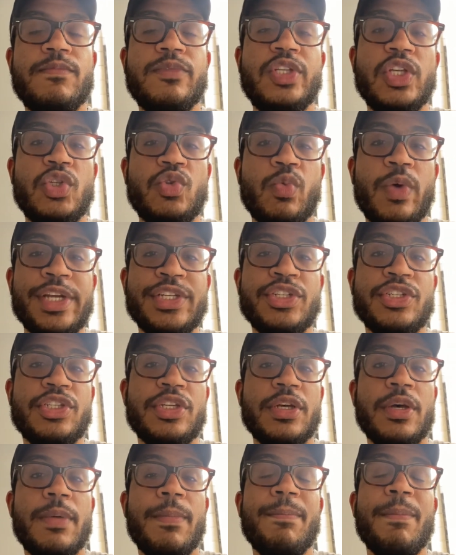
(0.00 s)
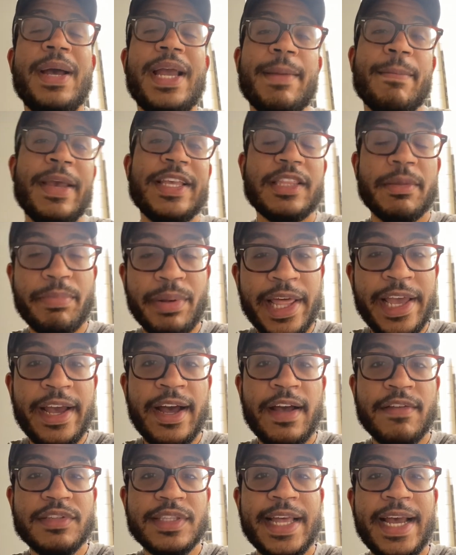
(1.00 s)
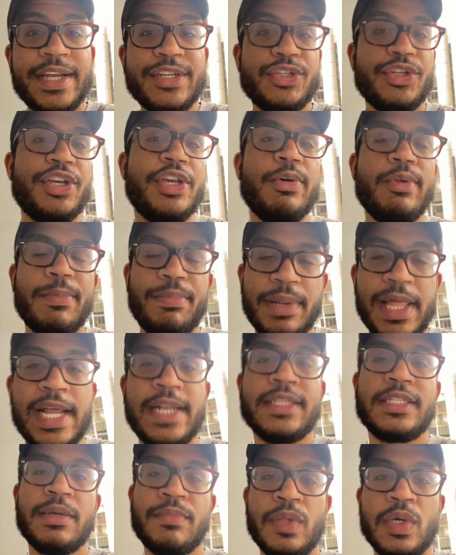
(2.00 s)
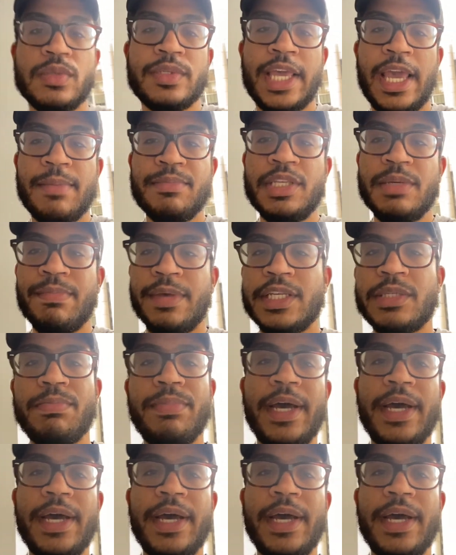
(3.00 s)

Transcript: situation to make the playoffs last year, he would have played in some of those games he missed.